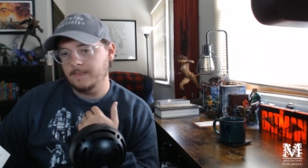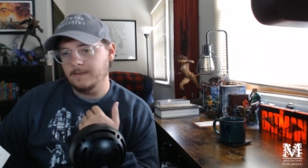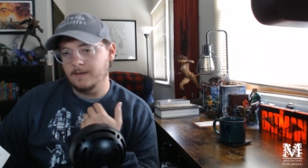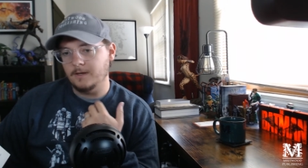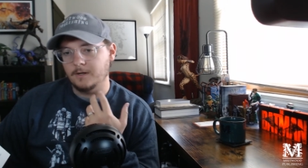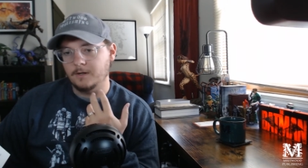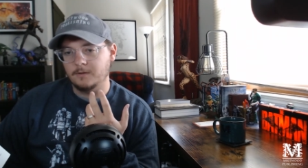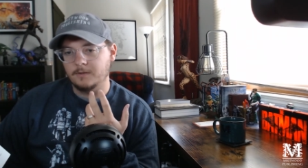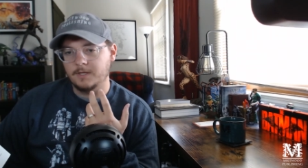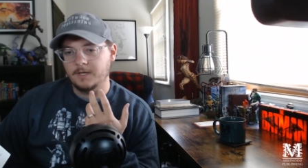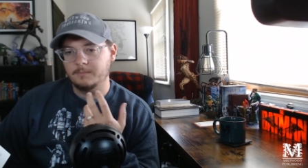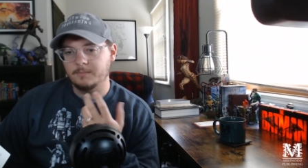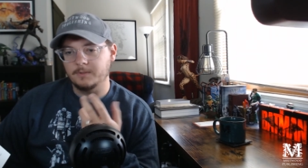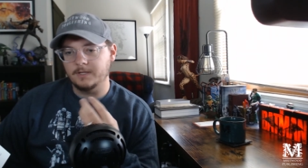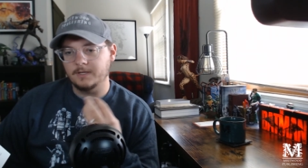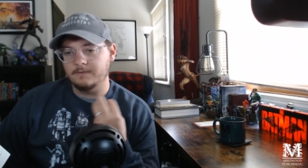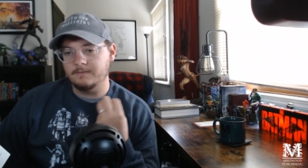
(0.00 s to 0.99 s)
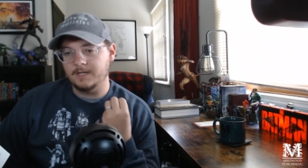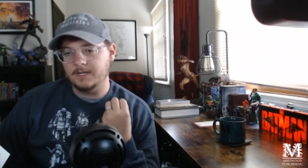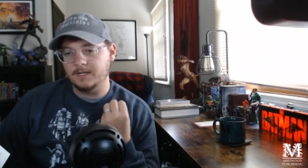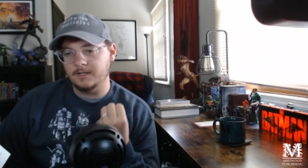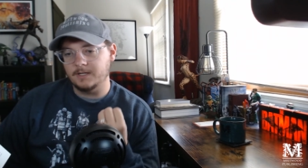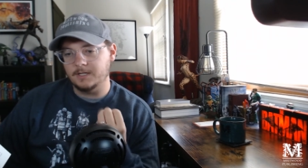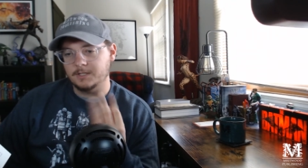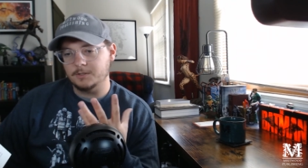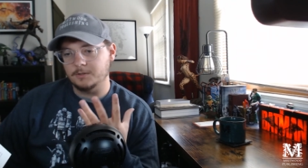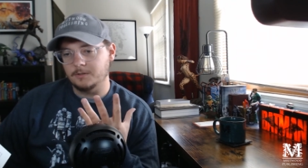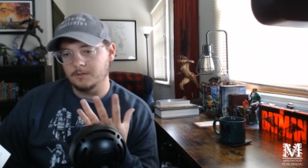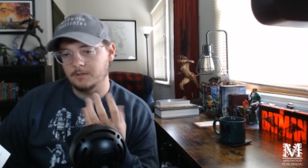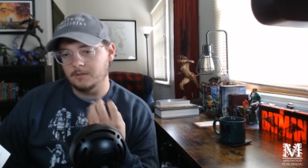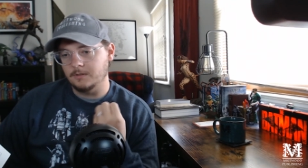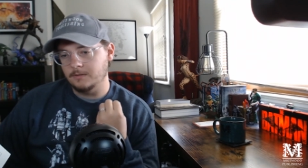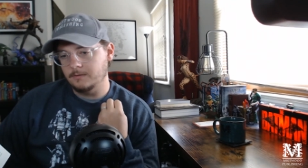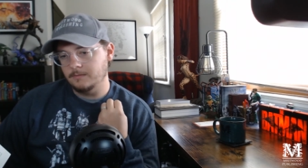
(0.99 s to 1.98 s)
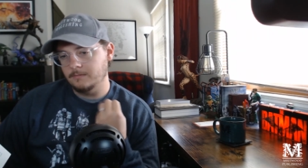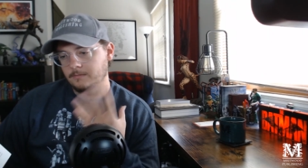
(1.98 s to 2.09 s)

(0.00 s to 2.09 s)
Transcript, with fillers: you know they believe that initial